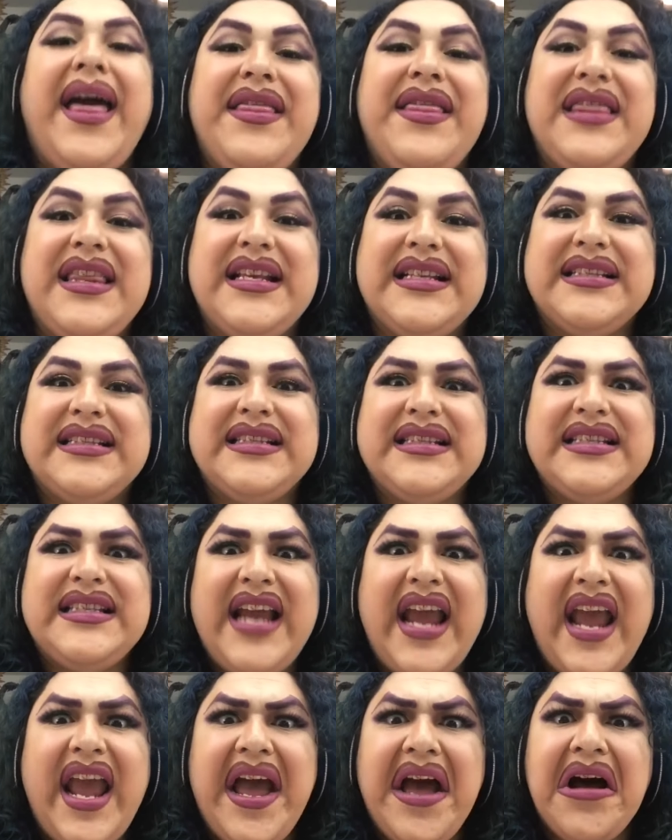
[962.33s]
These
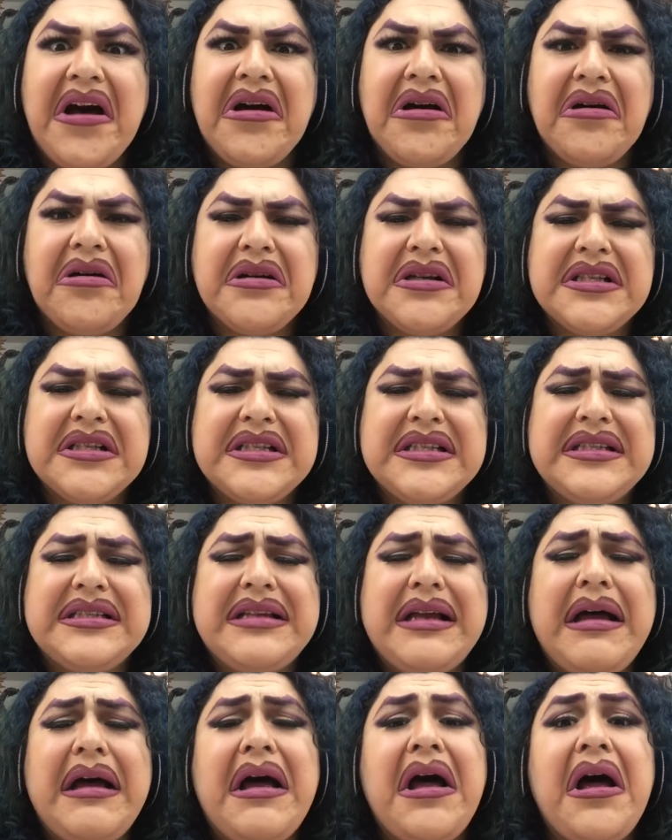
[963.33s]
nails.
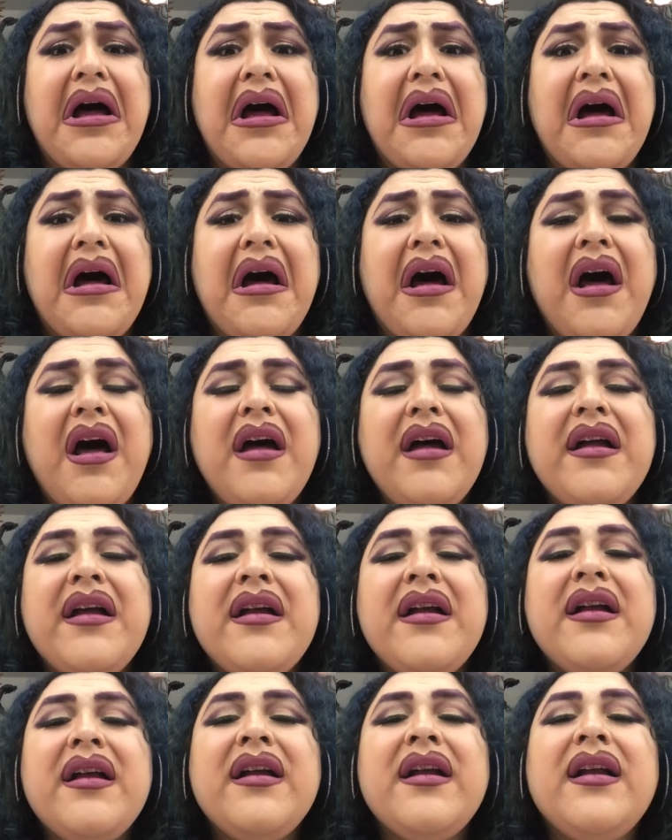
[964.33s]
Uh,
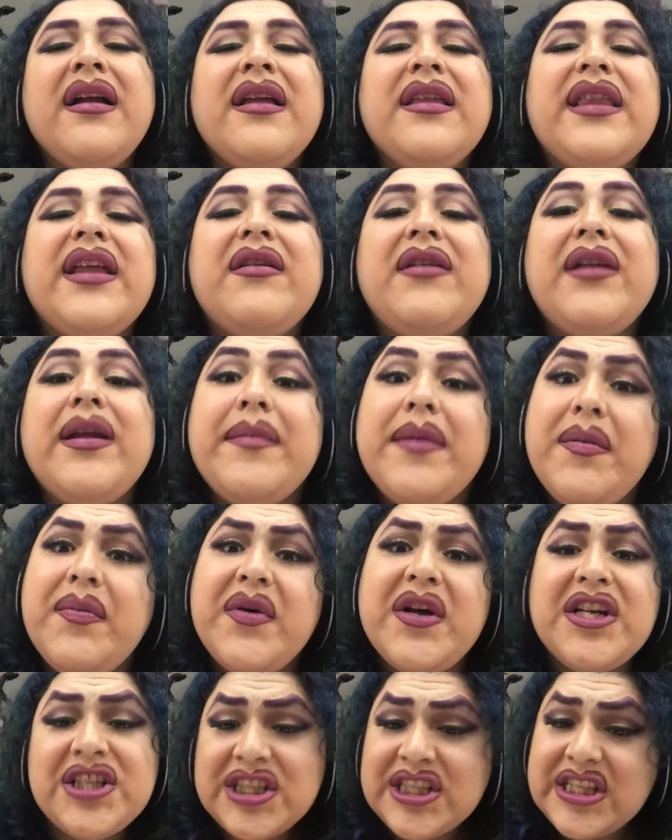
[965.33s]
they don't let me
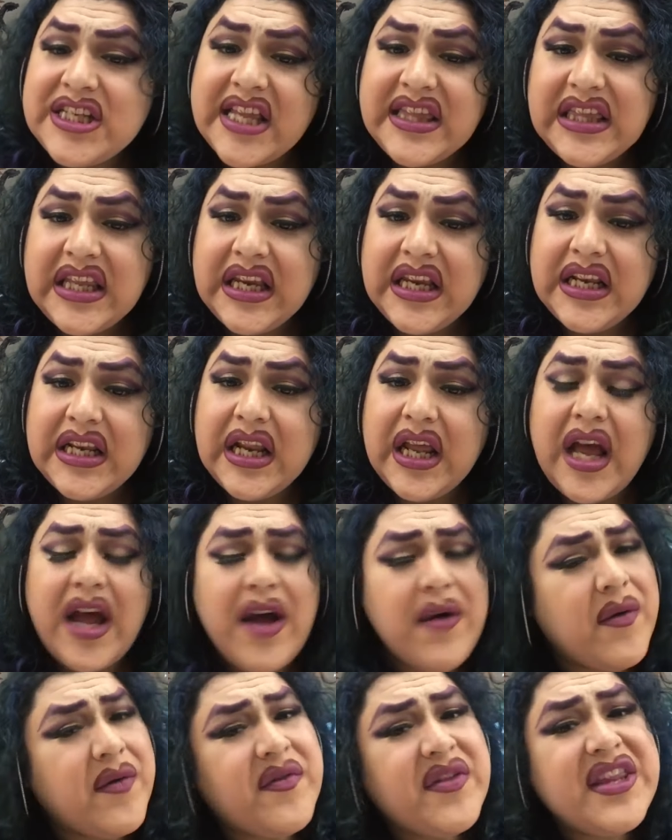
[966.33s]
push nothing.
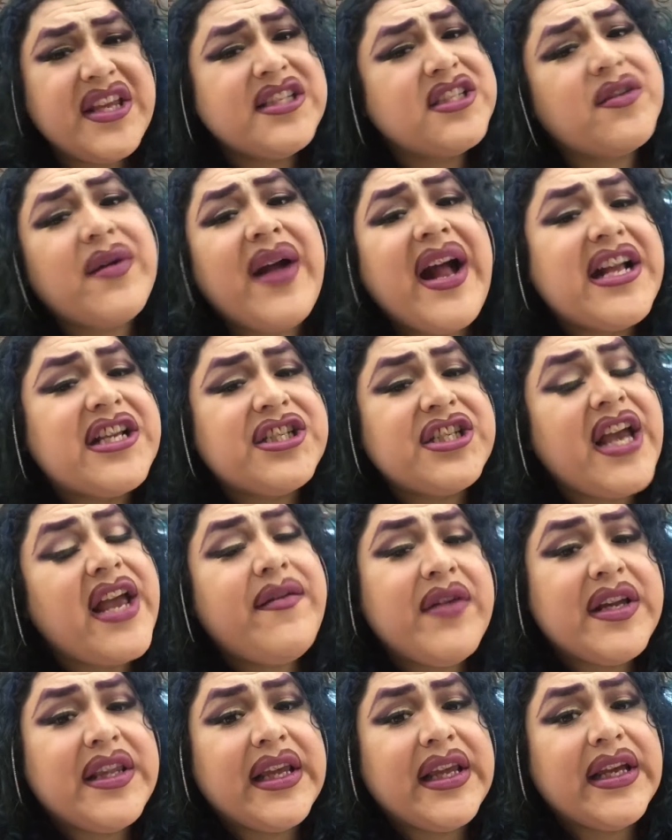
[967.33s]
However, they scratch
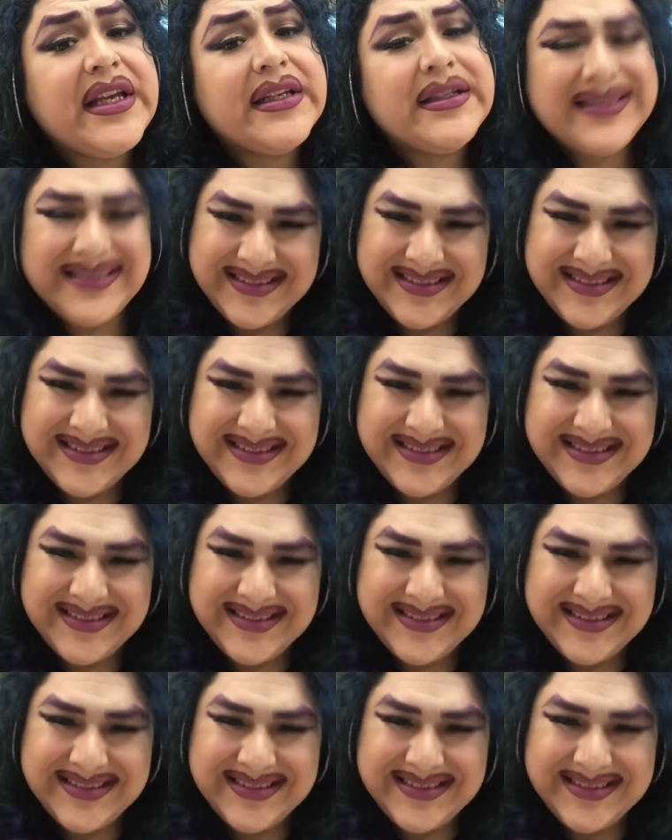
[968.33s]
everything.